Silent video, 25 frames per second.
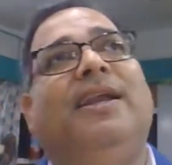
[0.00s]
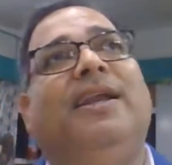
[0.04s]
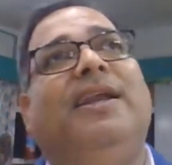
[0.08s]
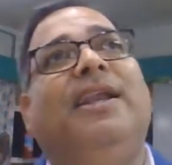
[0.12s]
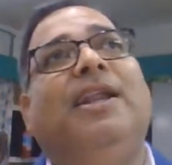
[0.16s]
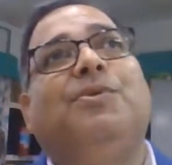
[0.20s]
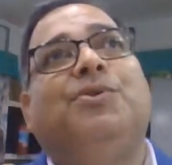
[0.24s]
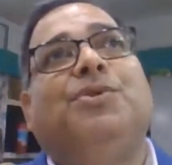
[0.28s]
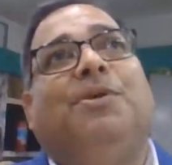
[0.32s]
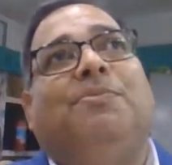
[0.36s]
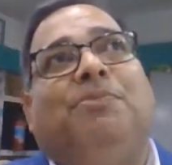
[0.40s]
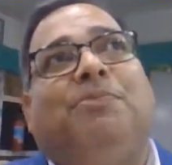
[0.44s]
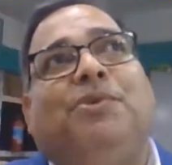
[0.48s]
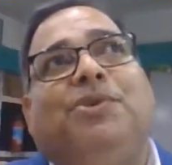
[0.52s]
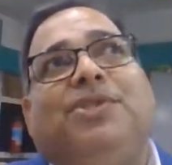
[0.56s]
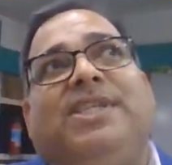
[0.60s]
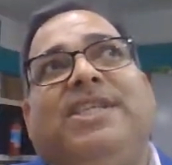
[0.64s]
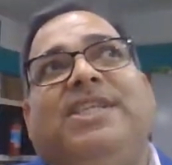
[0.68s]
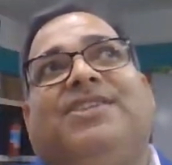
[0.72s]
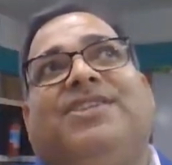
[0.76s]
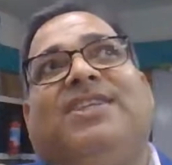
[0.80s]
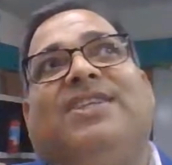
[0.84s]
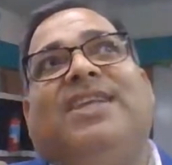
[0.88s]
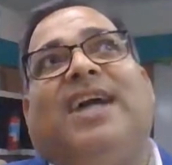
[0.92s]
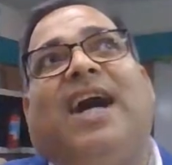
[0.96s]
now suppose the
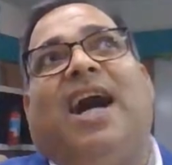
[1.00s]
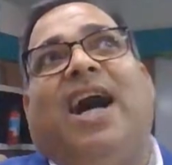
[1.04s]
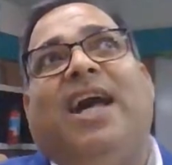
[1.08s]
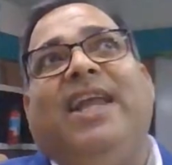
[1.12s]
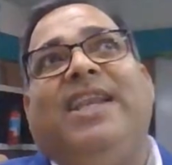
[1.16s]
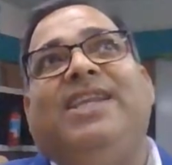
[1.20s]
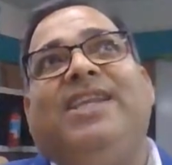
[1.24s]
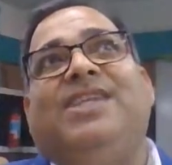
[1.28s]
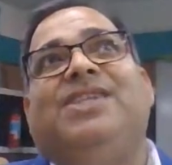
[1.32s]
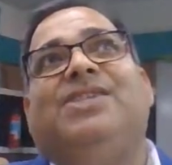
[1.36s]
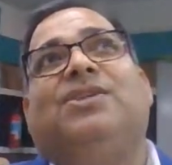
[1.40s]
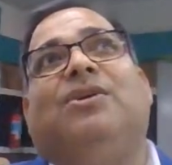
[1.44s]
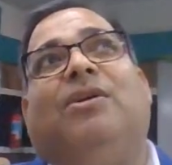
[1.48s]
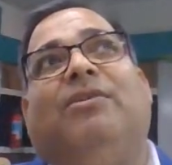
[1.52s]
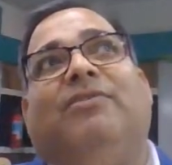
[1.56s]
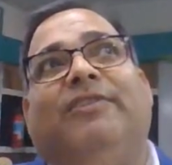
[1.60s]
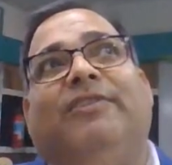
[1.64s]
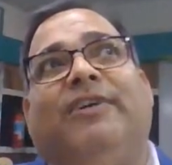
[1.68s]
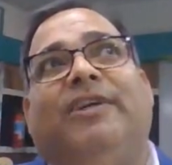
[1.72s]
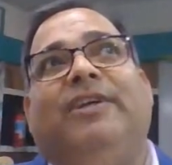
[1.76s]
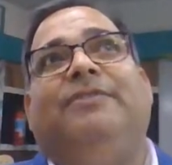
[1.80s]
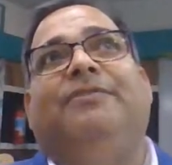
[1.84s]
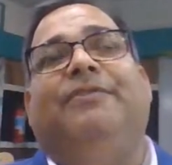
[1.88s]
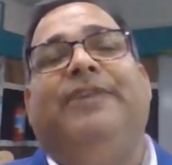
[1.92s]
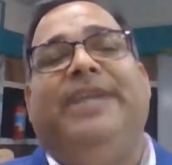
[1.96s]
star is
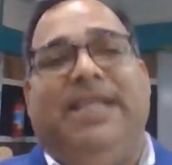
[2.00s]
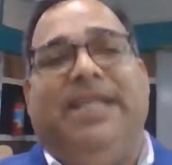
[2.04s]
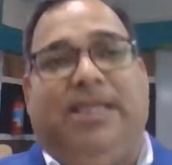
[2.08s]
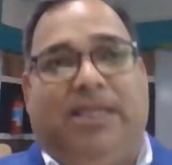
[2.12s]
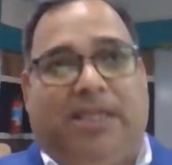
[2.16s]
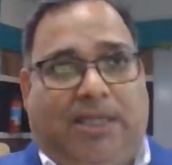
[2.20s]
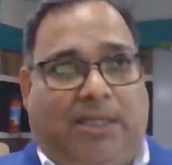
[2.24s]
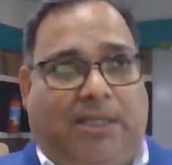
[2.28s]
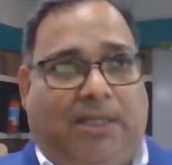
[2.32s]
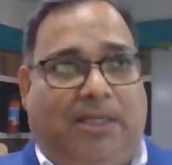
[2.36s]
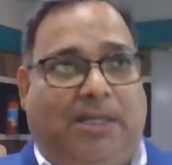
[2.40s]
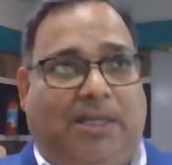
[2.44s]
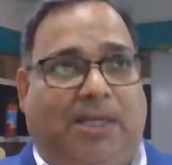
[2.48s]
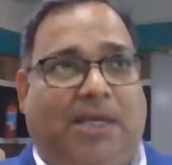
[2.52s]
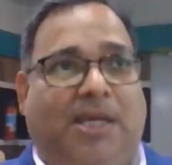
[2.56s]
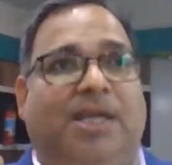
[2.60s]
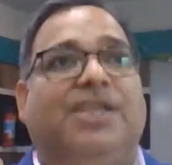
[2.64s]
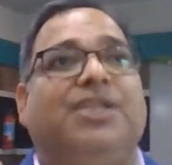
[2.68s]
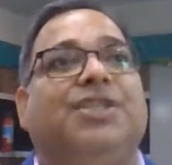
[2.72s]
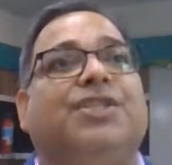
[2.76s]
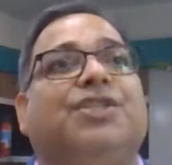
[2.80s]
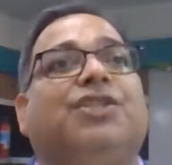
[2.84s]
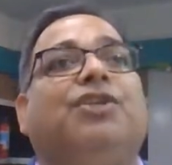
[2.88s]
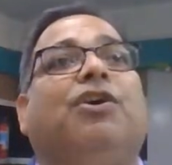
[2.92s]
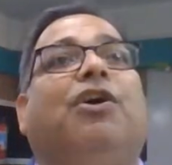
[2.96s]
covered with
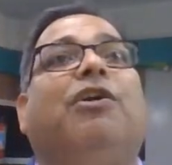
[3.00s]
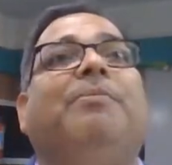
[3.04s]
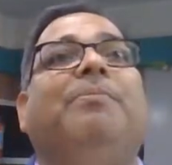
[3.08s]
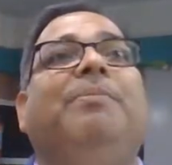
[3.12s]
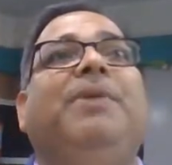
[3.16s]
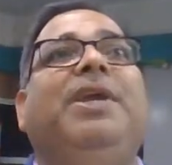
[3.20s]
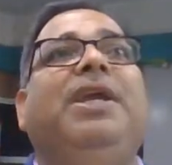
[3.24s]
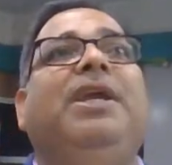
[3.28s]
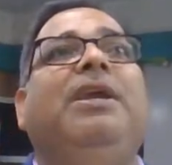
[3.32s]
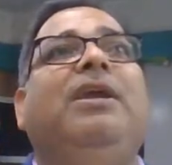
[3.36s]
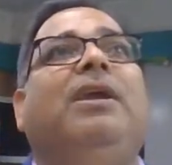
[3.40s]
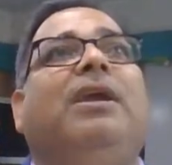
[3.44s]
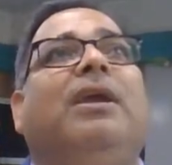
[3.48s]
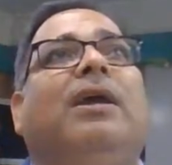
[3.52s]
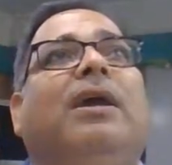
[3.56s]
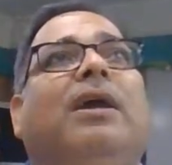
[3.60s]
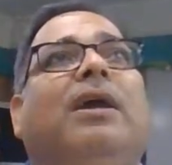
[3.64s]
stormy